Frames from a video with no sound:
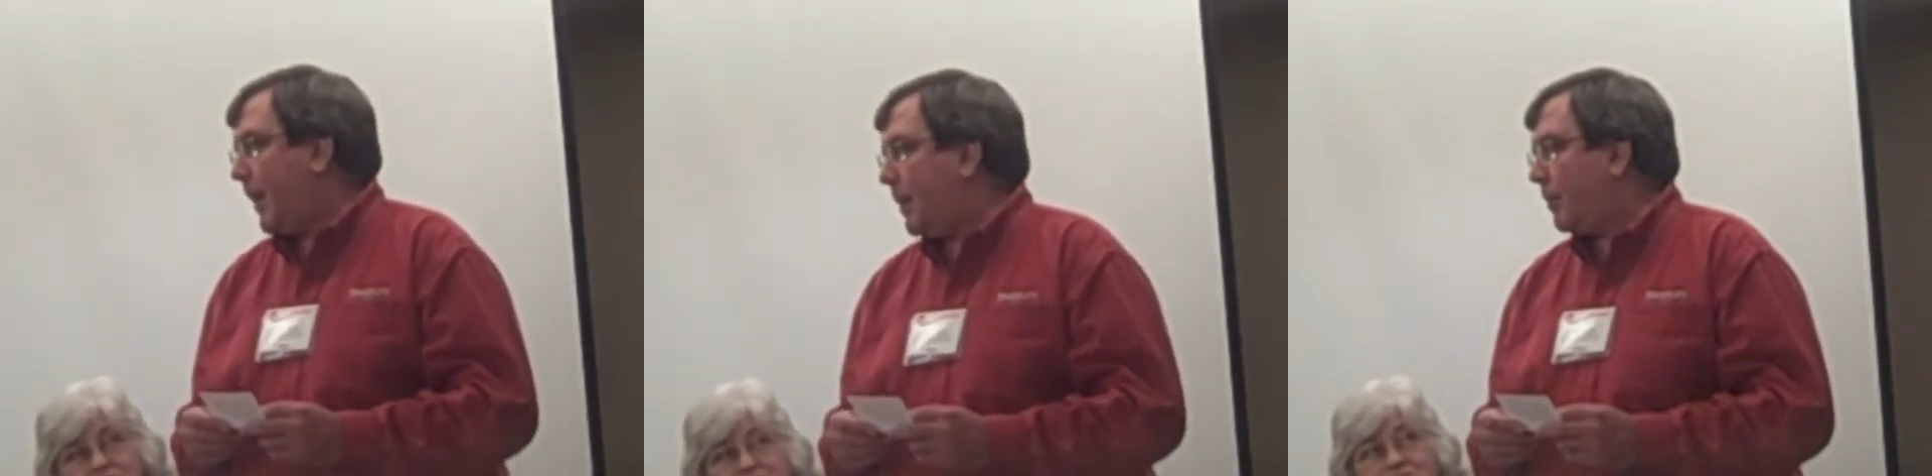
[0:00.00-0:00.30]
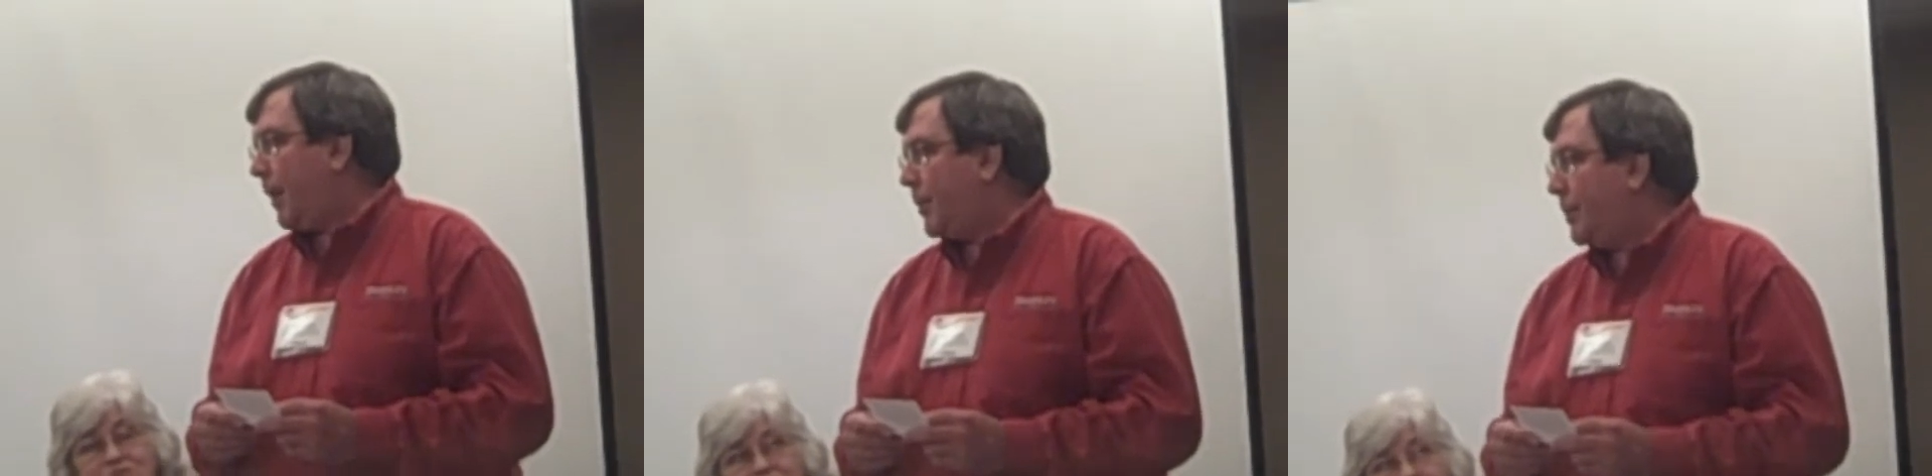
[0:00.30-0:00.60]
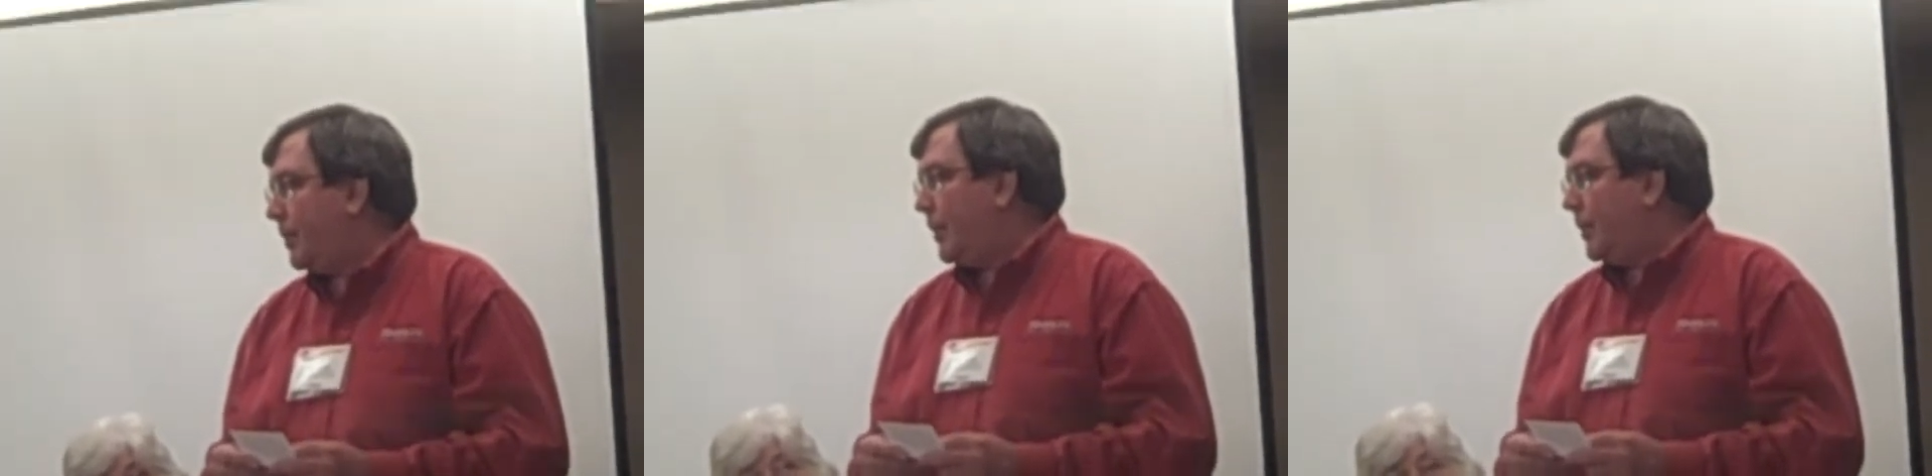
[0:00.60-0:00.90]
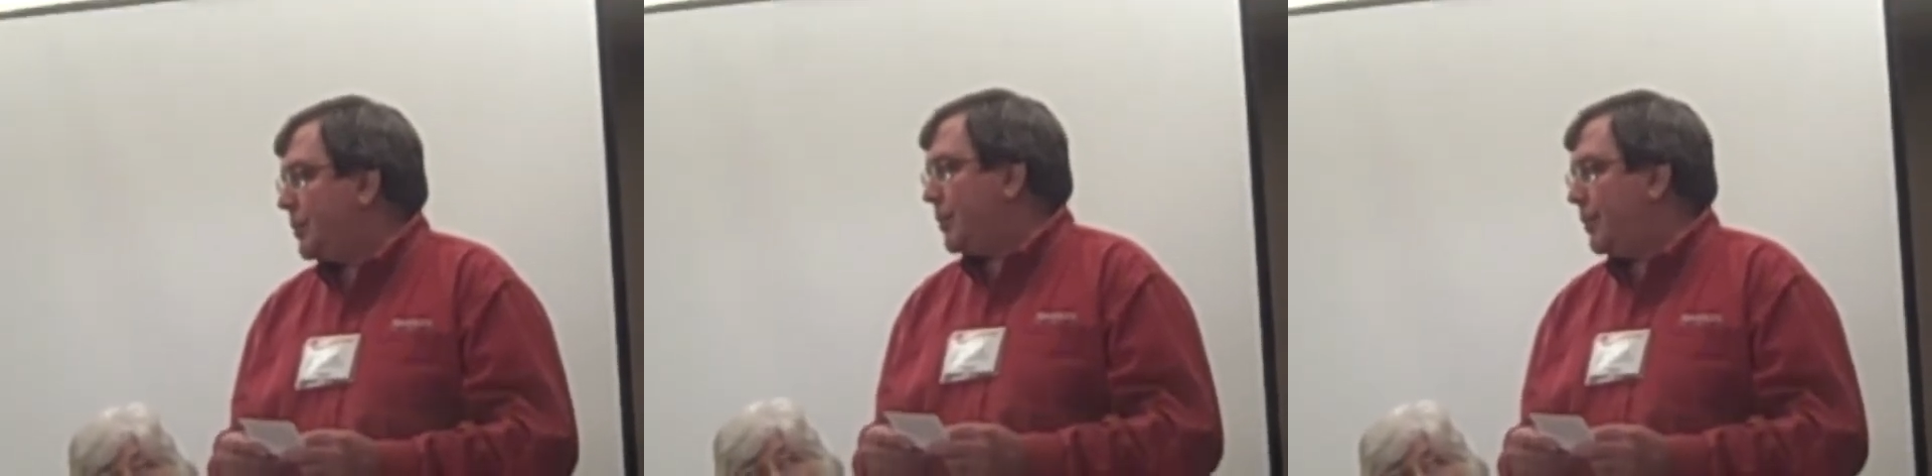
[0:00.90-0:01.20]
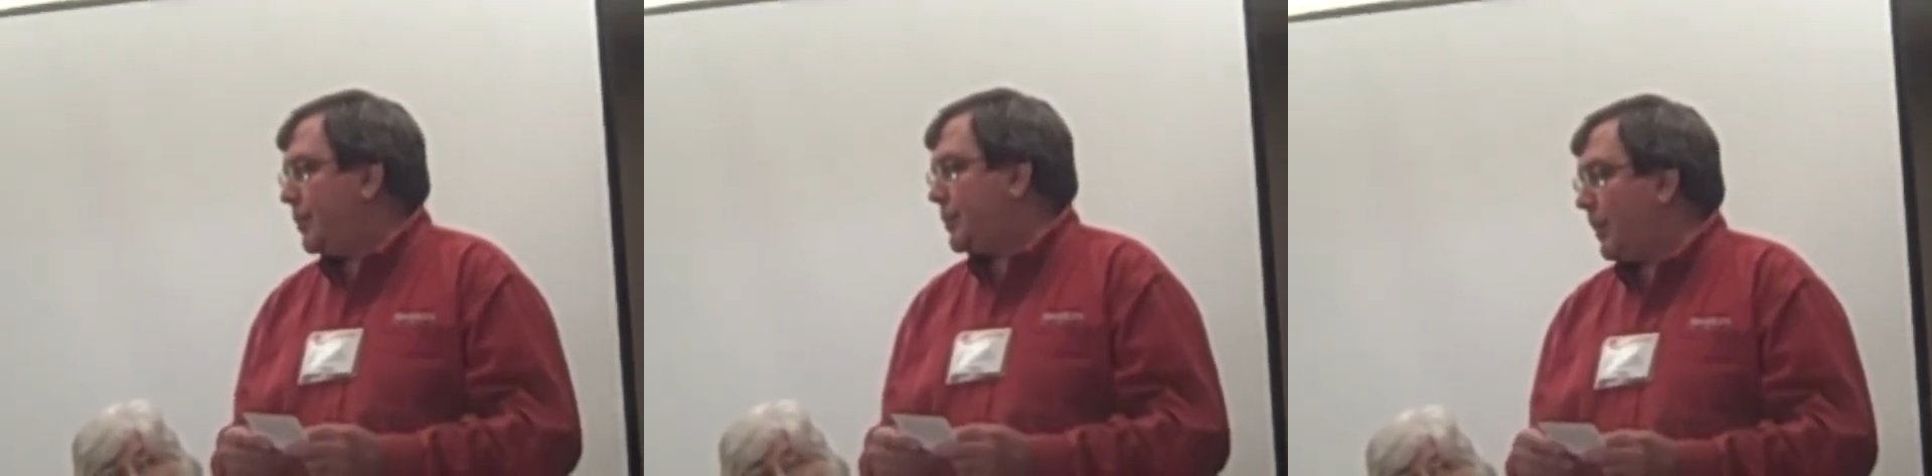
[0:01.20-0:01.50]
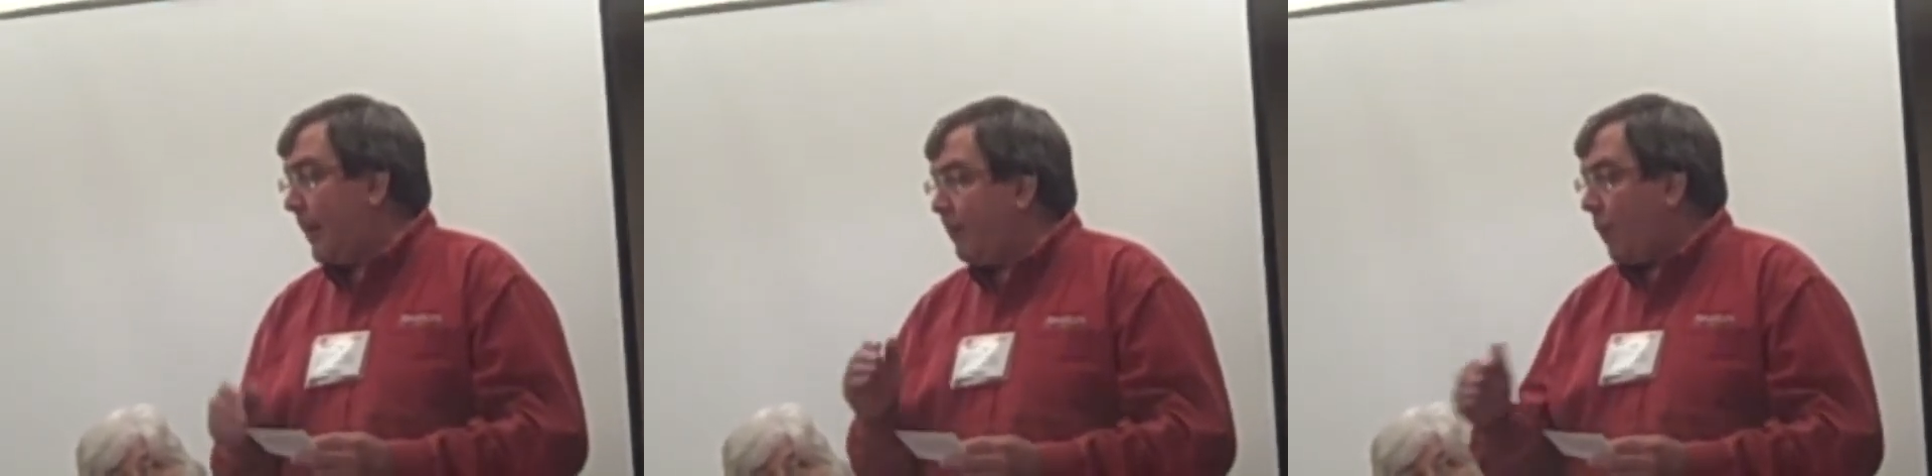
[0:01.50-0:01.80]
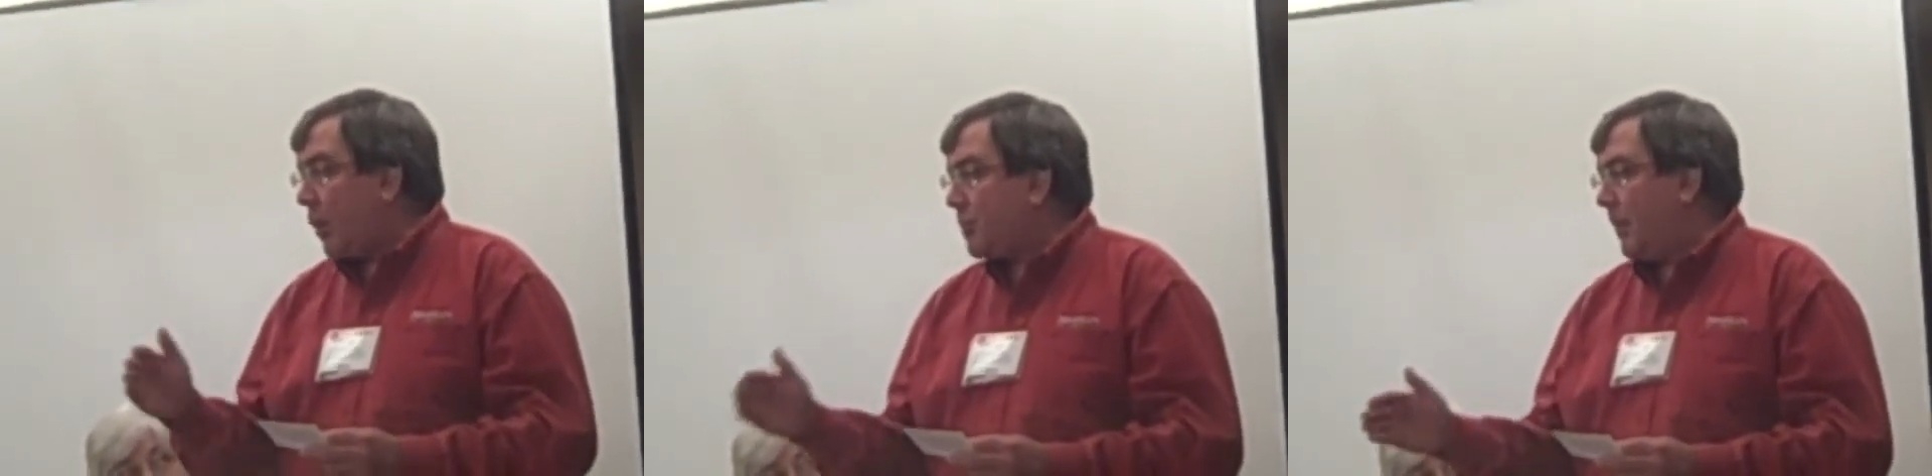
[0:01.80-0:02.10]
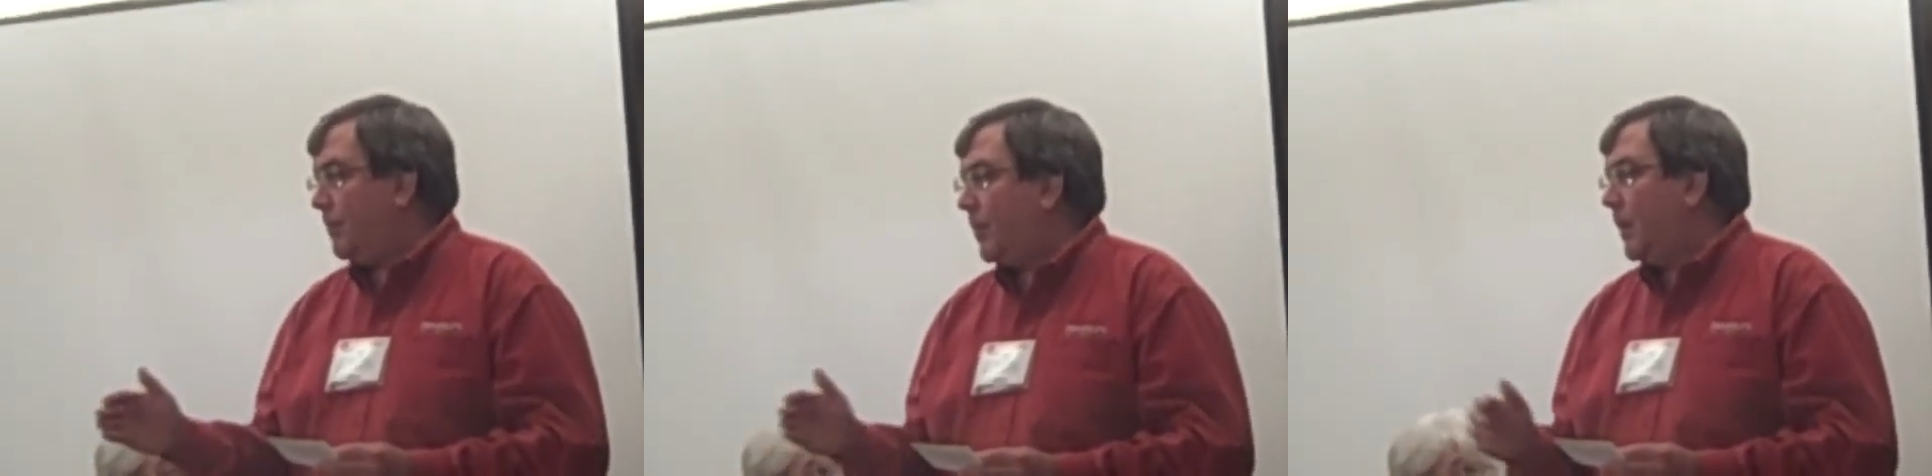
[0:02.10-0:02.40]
undergrad students, any freshmen,